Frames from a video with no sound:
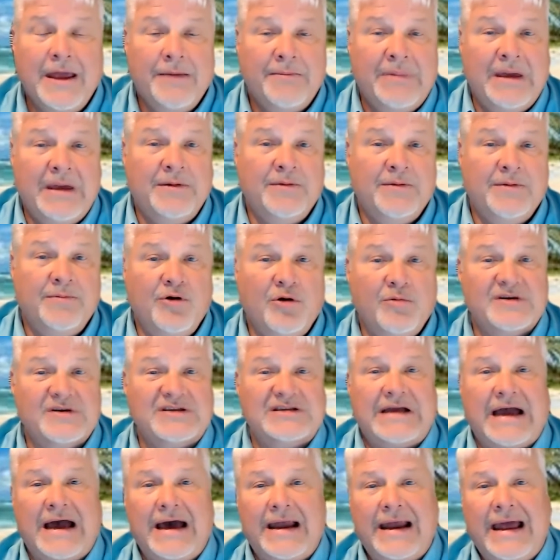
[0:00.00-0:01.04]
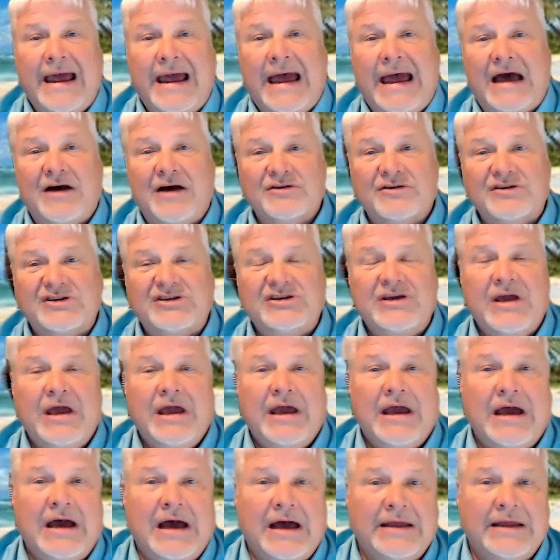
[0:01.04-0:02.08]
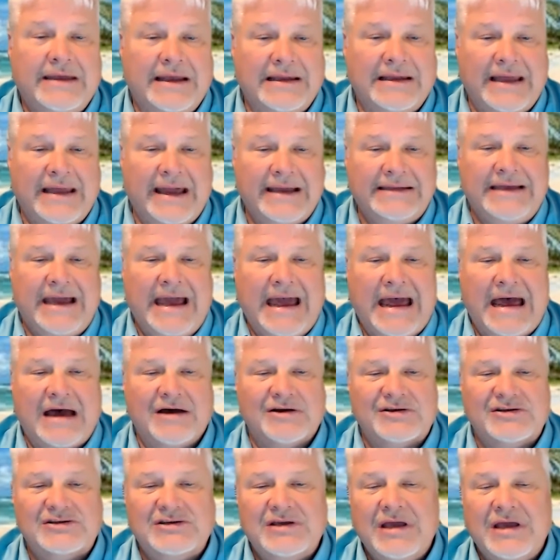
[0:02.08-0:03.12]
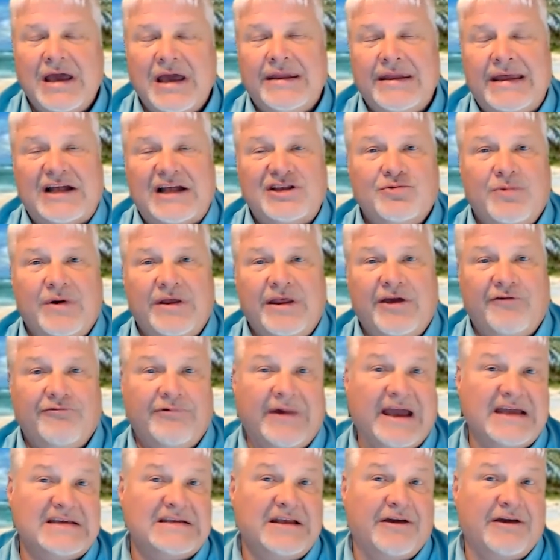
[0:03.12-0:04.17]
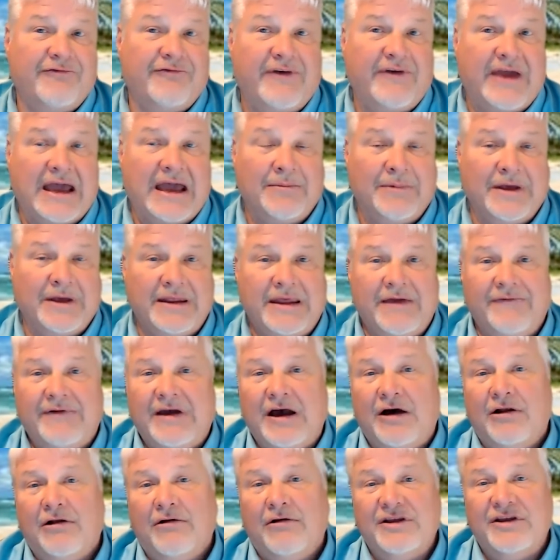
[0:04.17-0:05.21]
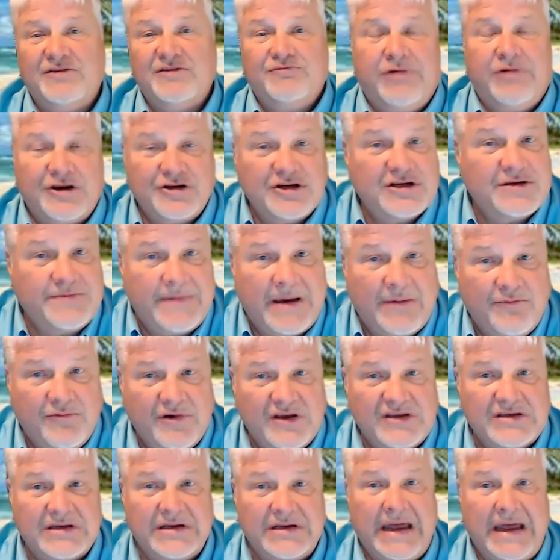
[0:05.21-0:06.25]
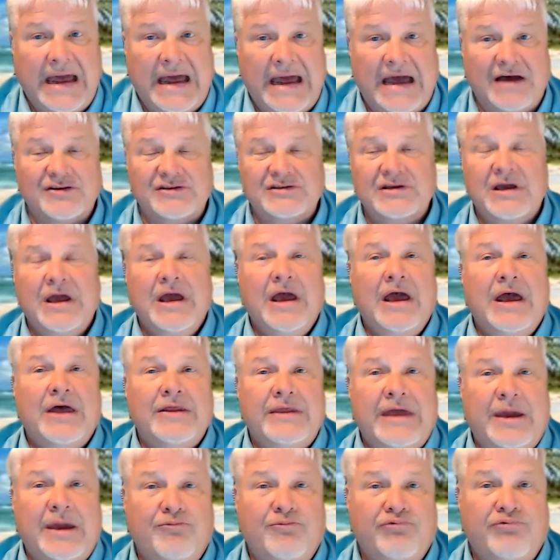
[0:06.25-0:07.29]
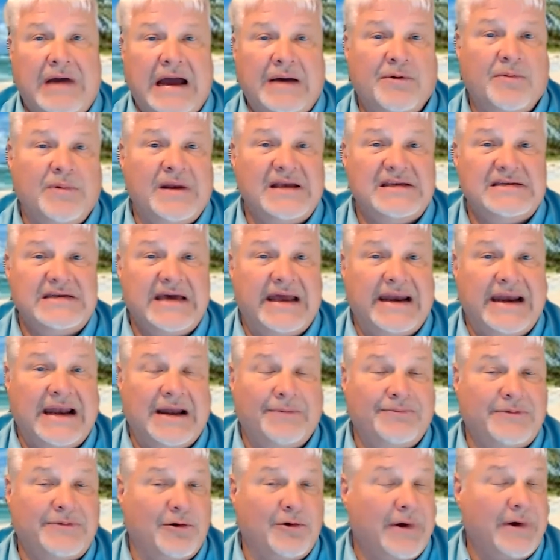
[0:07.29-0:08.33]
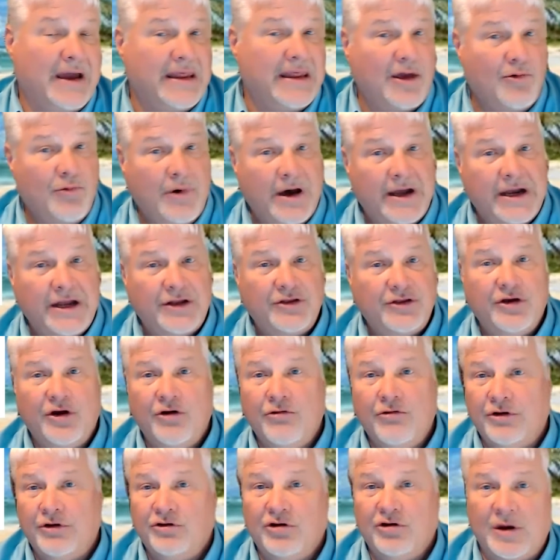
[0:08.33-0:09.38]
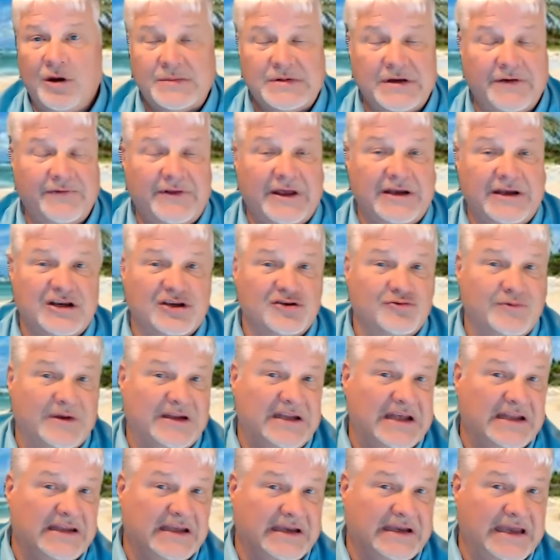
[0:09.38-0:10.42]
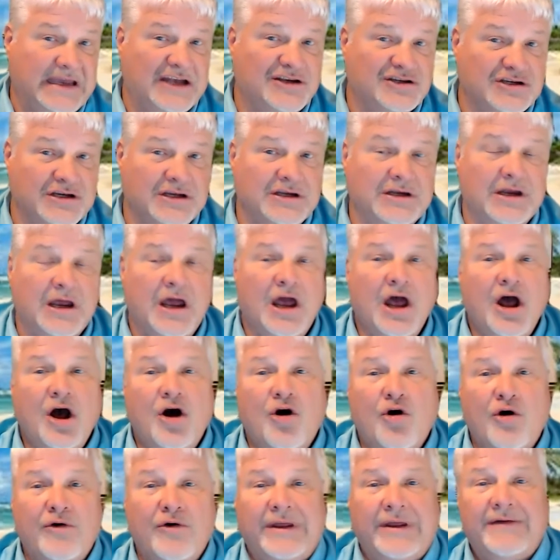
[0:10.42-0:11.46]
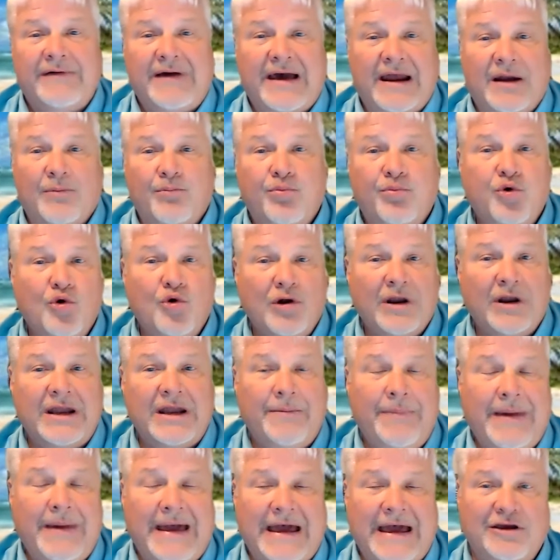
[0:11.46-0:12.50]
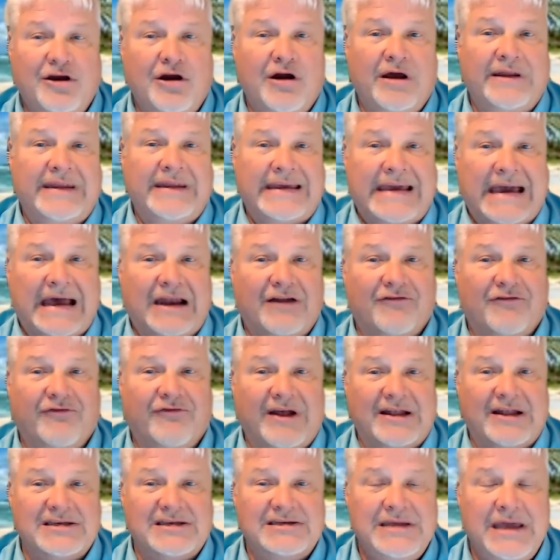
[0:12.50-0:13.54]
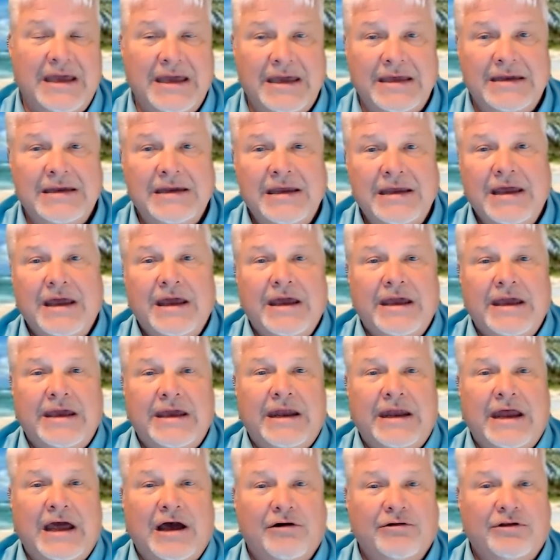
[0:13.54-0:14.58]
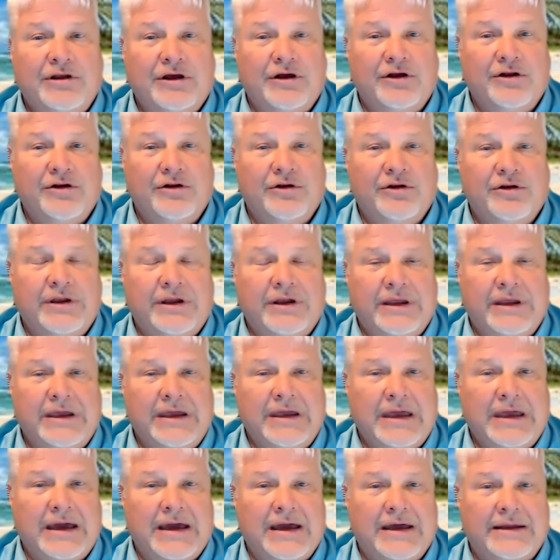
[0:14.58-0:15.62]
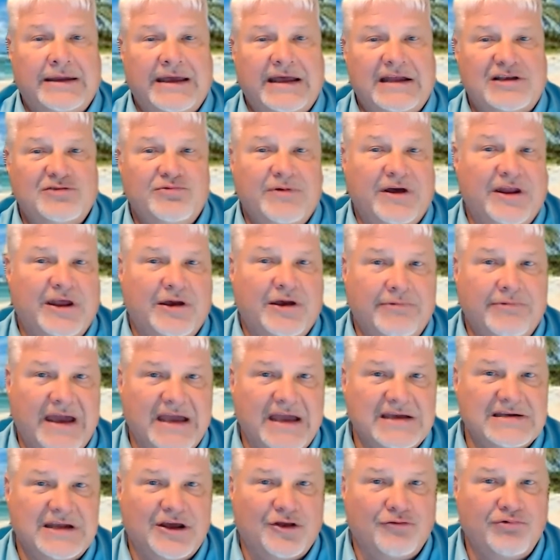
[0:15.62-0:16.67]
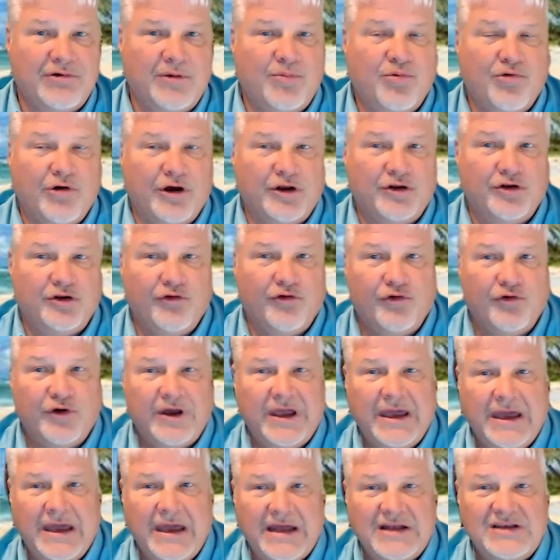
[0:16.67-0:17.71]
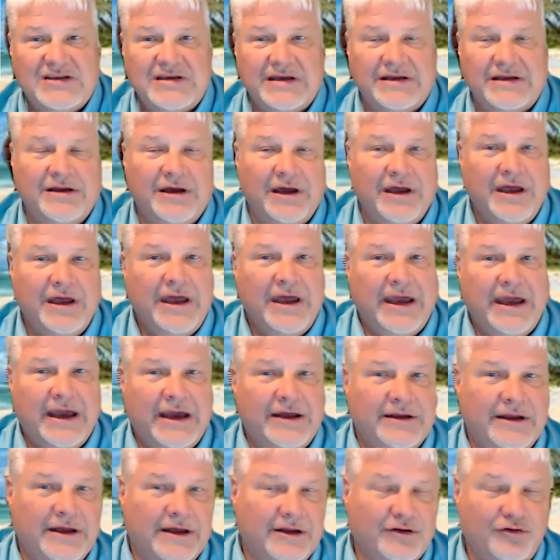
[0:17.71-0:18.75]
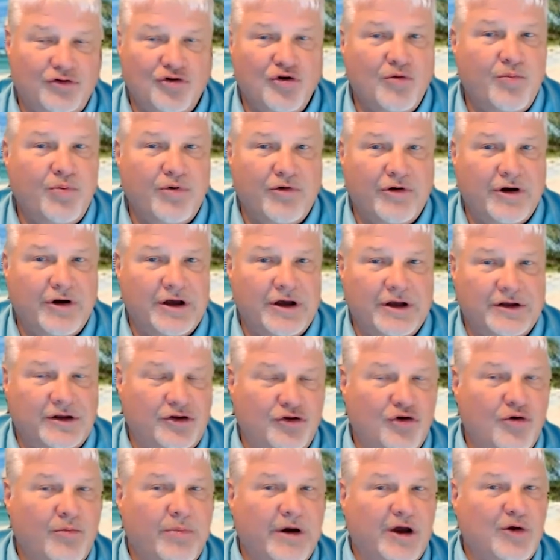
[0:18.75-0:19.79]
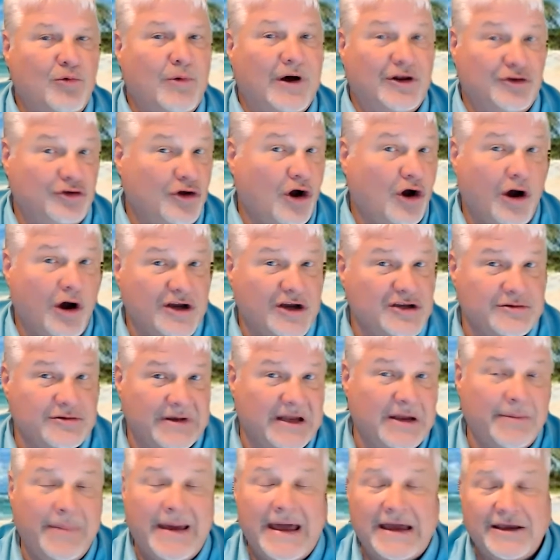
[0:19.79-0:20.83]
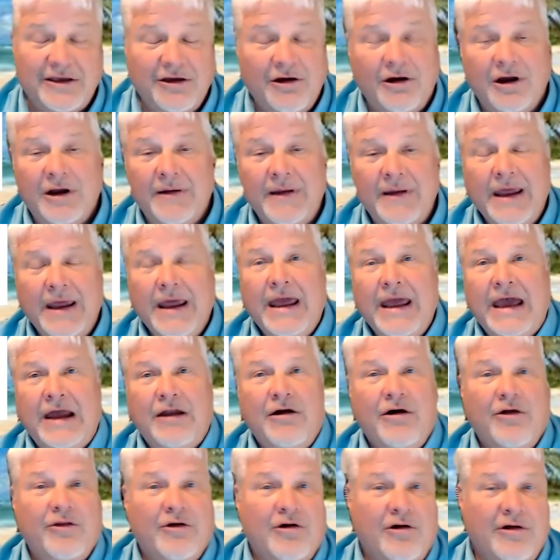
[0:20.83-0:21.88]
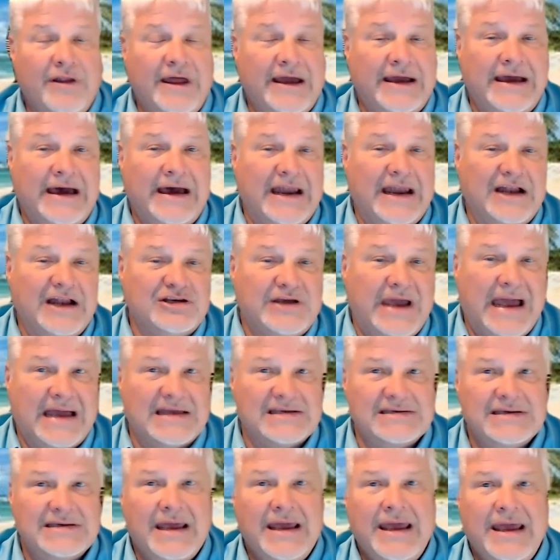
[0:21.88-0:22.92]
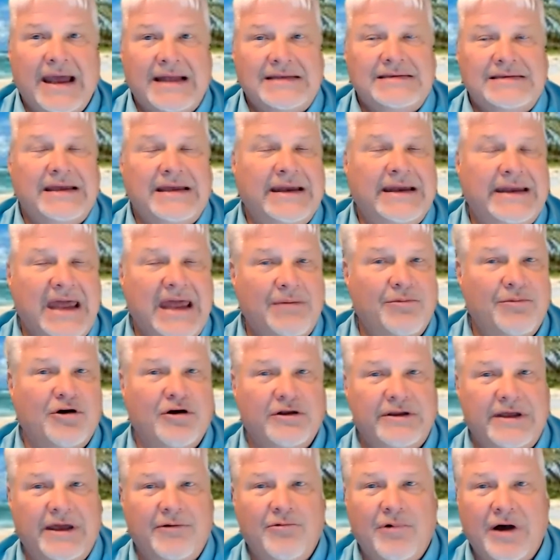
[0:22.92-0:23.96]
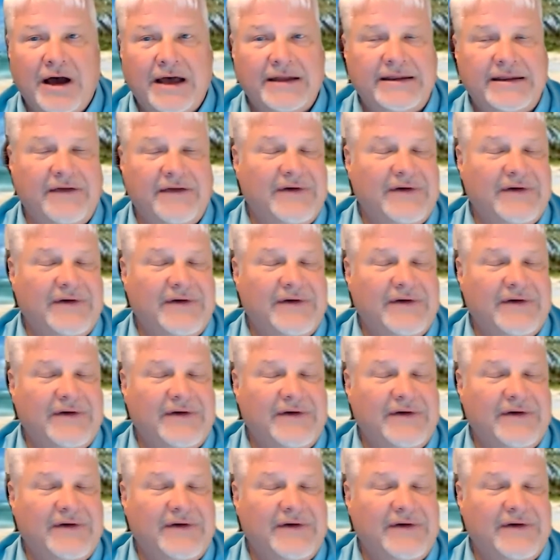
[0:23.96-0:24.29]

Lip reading: Baby boomers got a house. They like the house. That's where they've raised their family. They've got all these precious memories in the house. They probably set it up the way they wanted to, in terms of they just redid the kitchen, or they've got a pool in the backyard. They got it fenced in. You know, that's where they raised their 3.2 kids, and the 2.1 dogs are in the backyard, and all that kind of jazz. It's in the neighborhood they want.